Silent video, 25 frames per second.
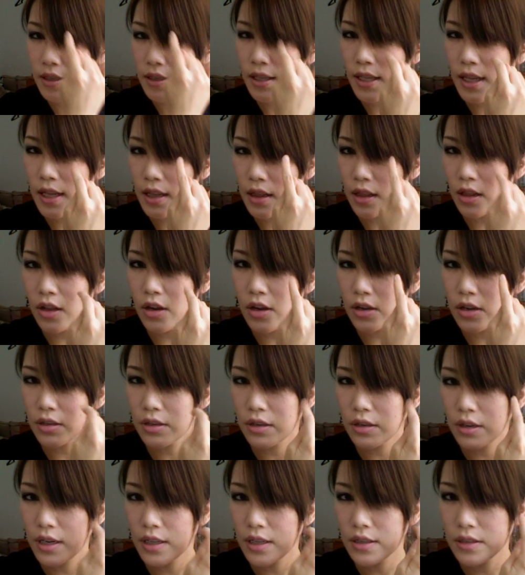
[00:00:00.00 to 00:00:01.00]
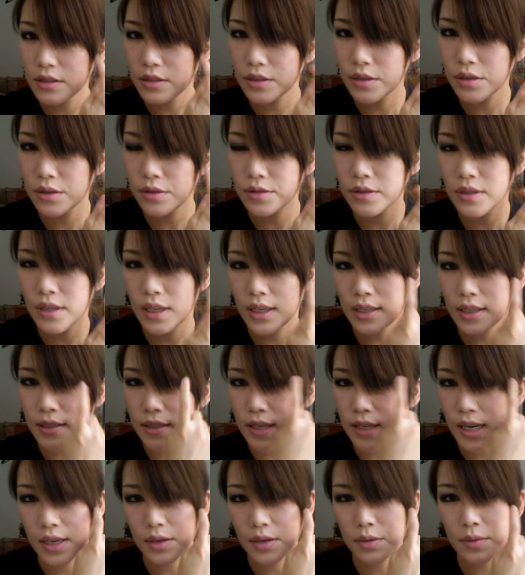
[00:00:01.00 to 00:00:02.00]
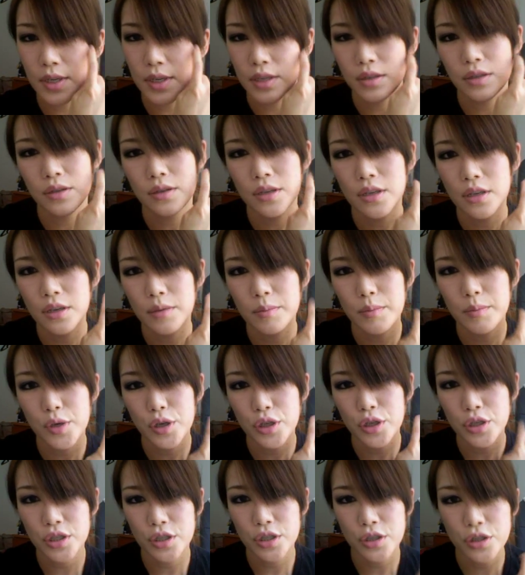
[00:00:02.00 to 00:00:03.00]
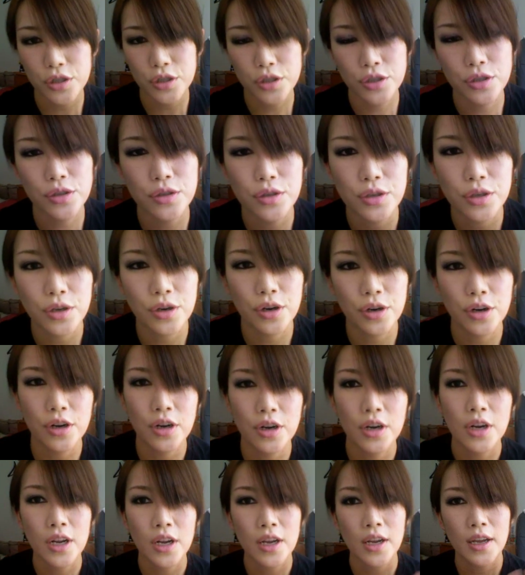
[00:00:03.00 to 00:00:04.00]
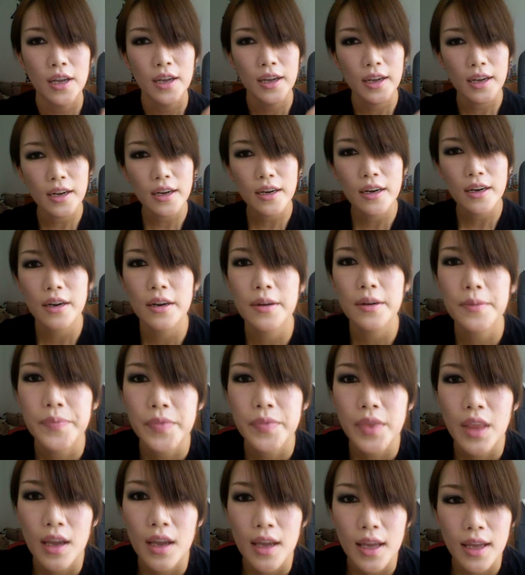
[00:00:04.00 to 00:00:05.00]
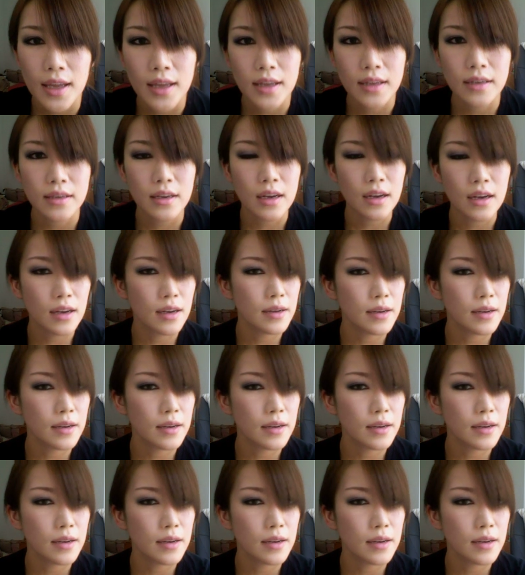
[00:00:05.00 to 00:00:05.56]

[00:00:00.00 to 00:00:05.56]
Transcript: to get longer as it goes like sideways, so it can merge into your hair. And